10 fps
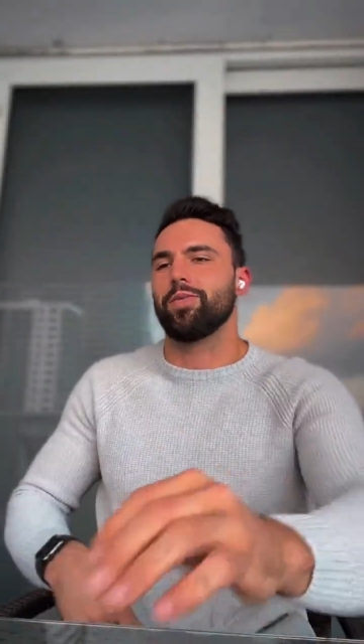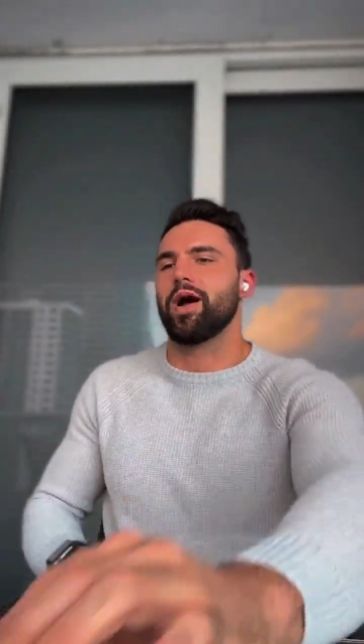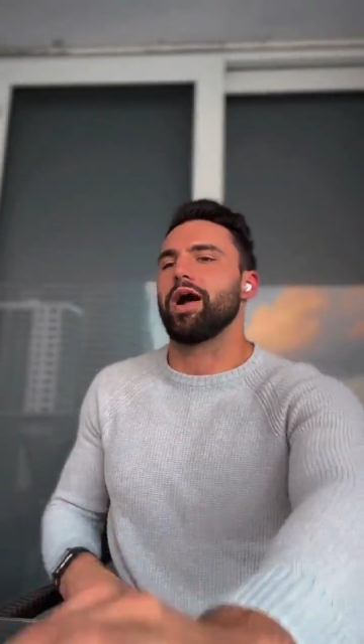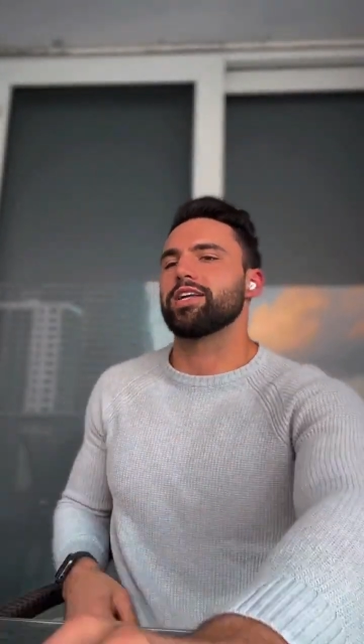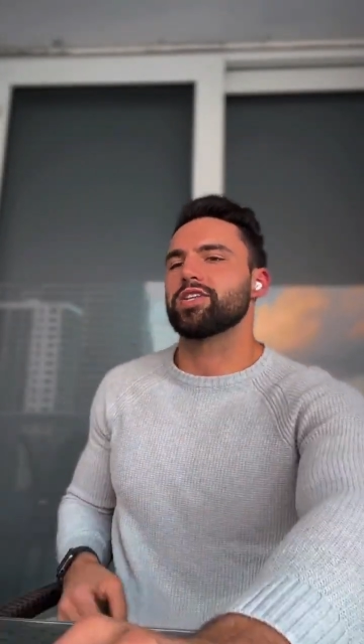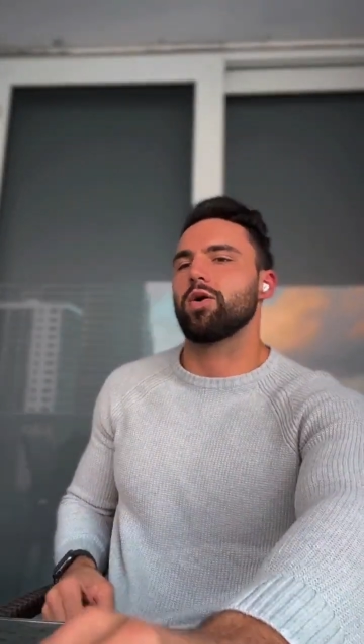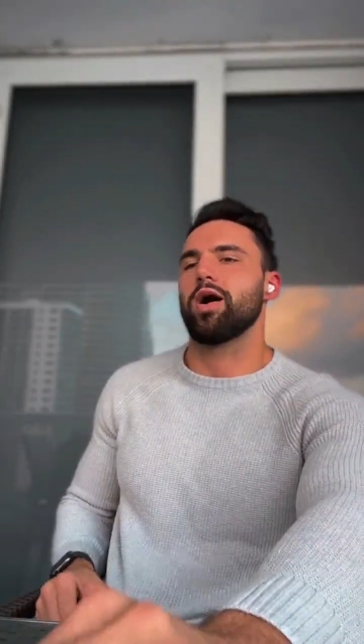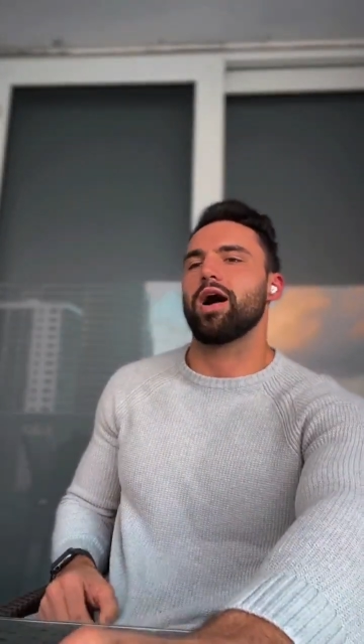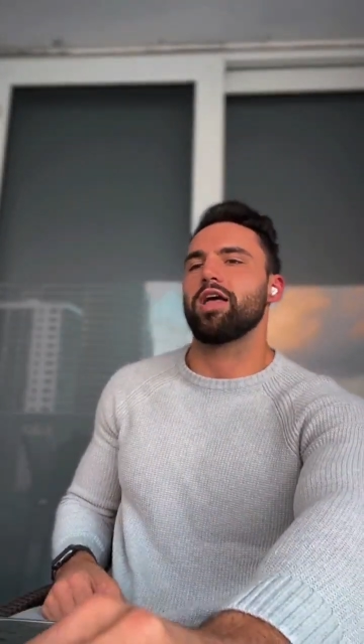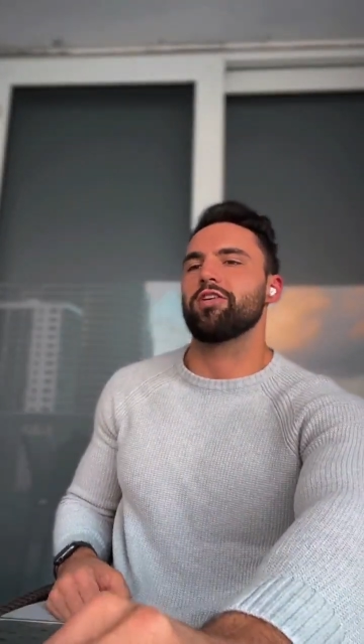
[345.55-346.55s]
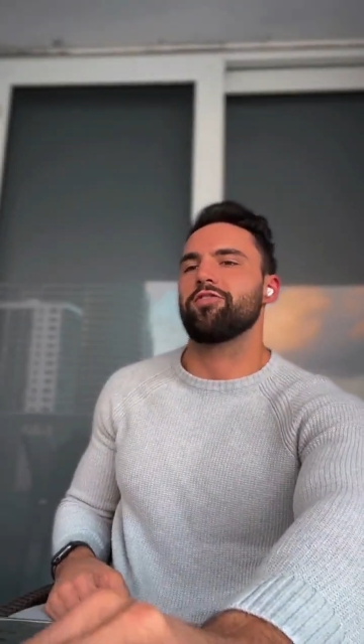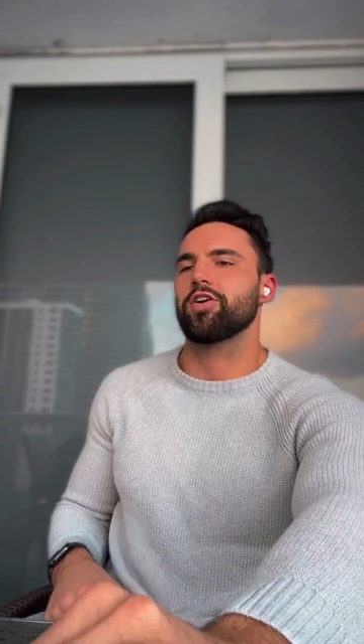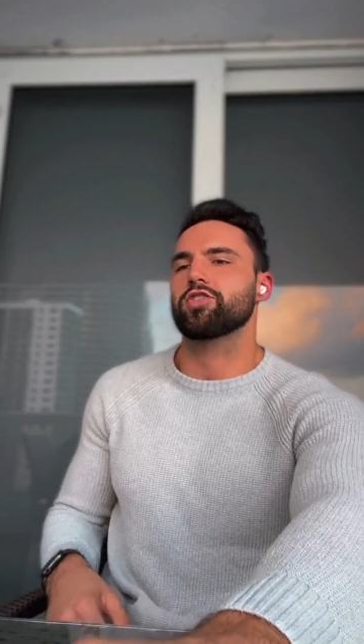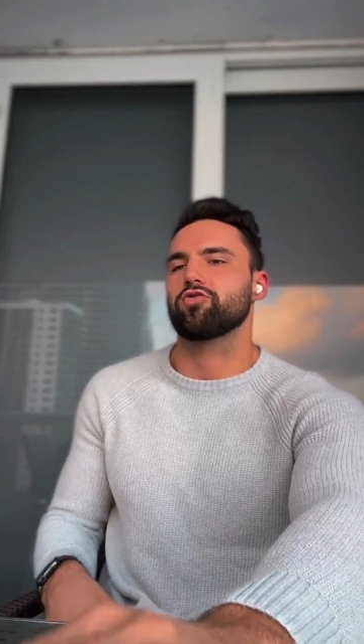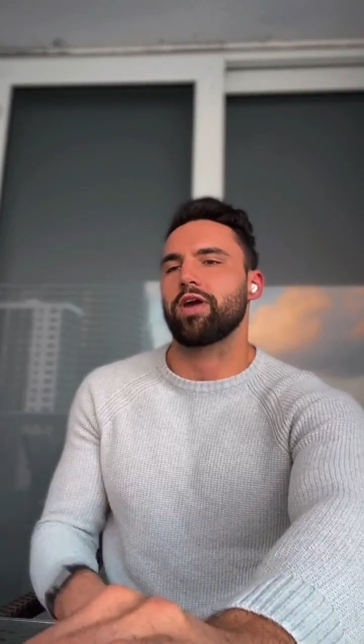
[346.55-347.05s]
Cool. All right. So
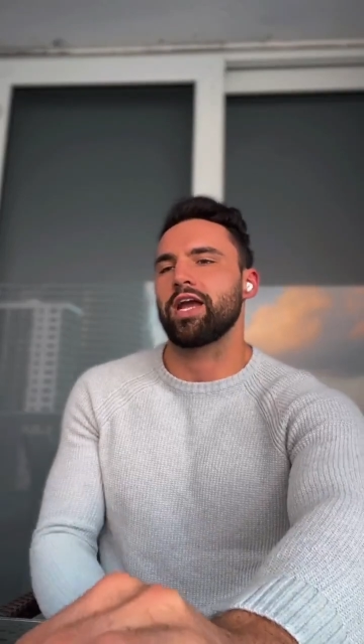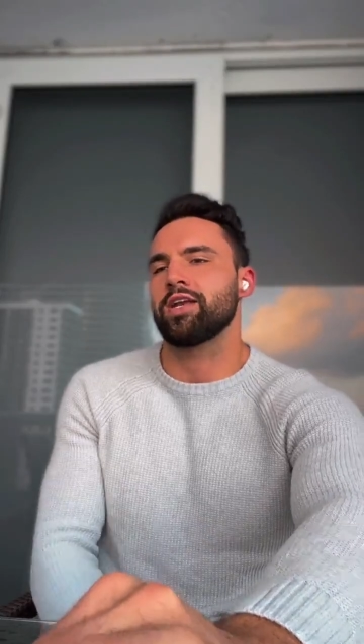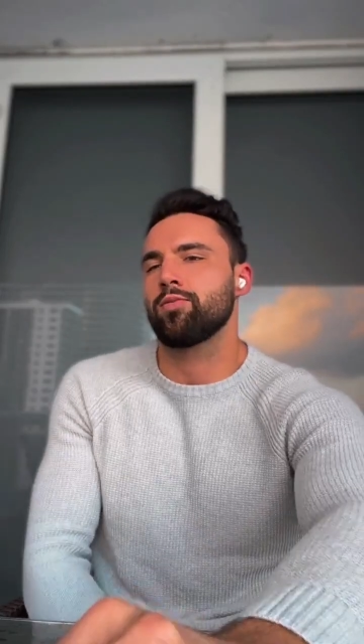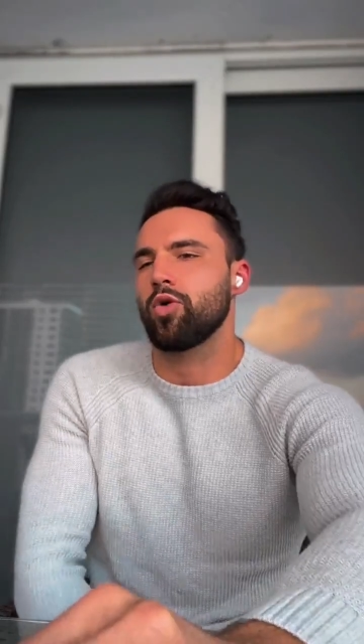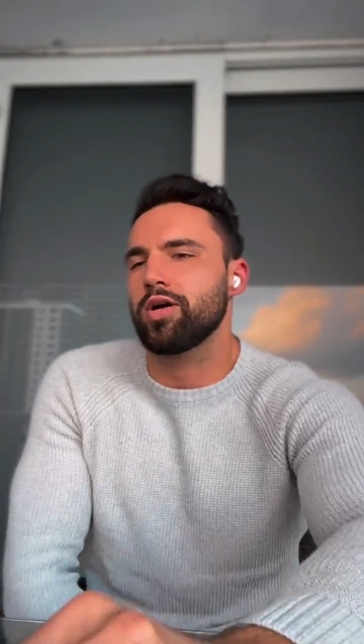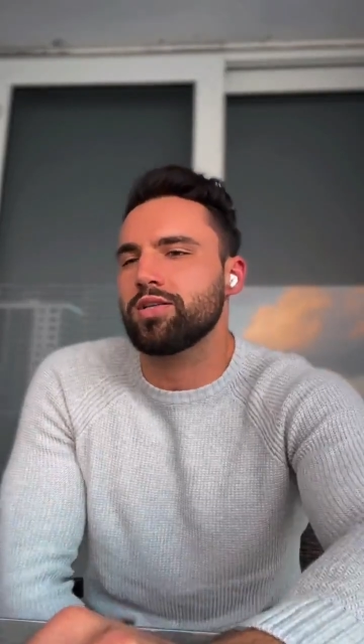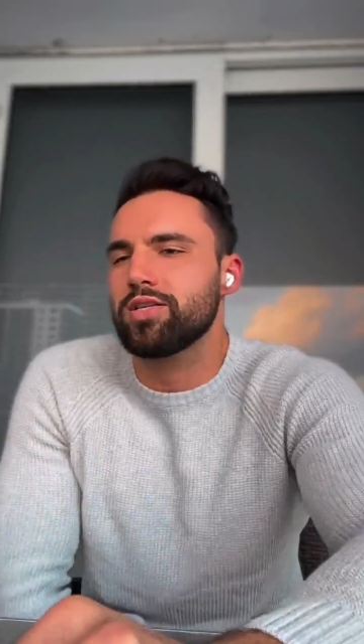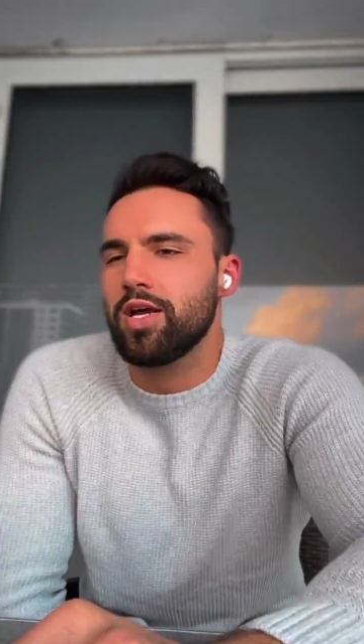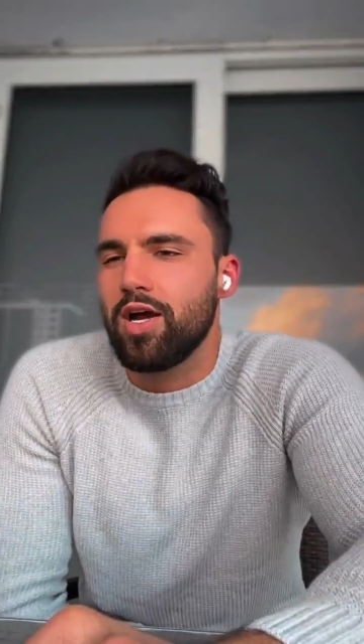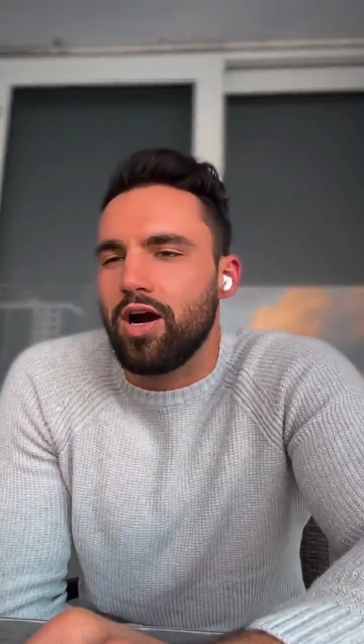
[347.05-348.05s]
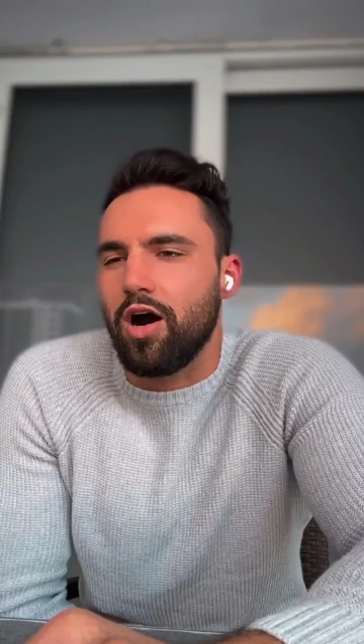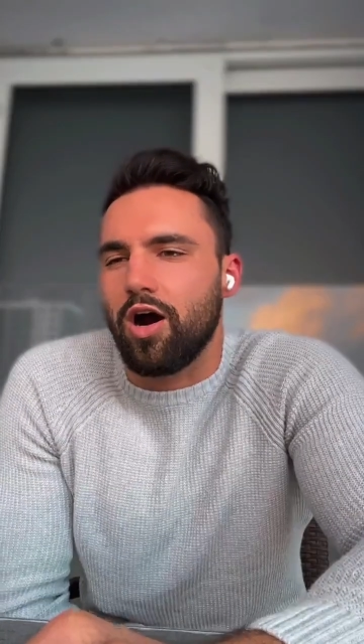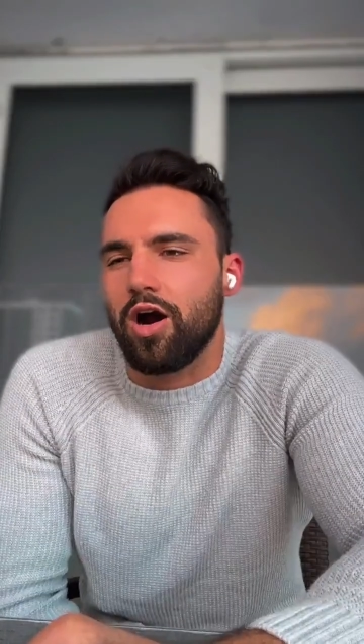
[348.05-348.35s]
uh, the first random ones